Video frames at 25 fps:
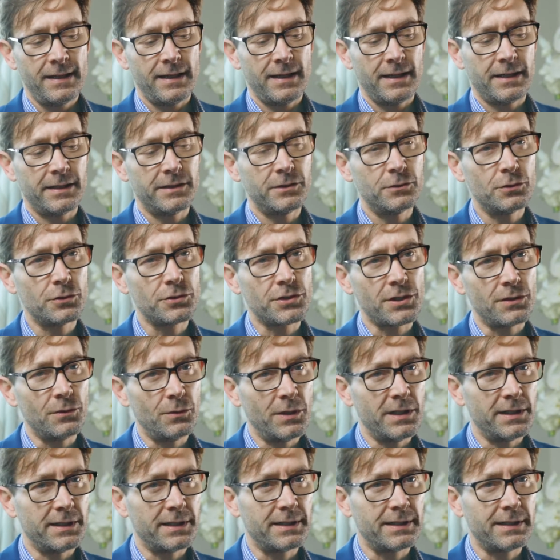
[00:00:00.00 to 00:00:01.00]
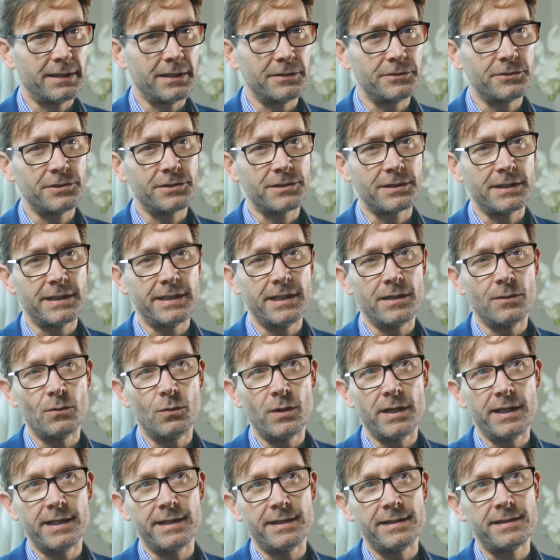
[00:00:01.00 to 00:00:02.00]
I also work closely
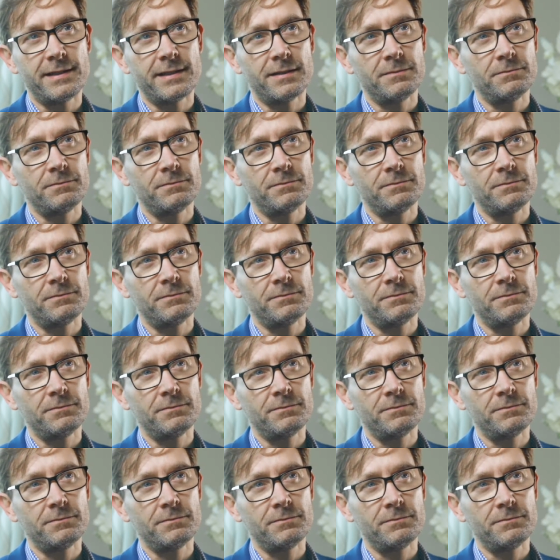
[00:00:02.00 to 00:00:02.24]
with